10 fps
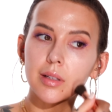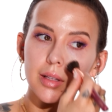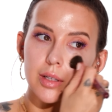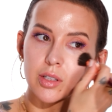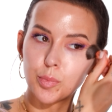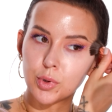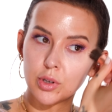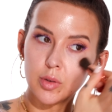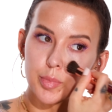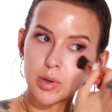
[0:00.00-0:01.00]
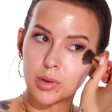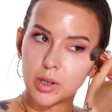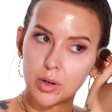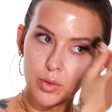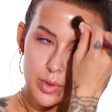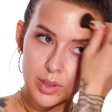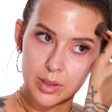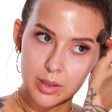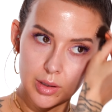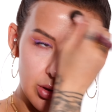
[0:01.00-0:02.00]
Supergoop glow
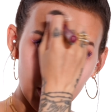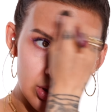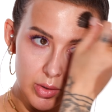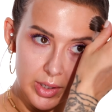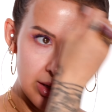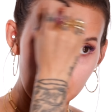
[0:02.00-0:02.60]
screen,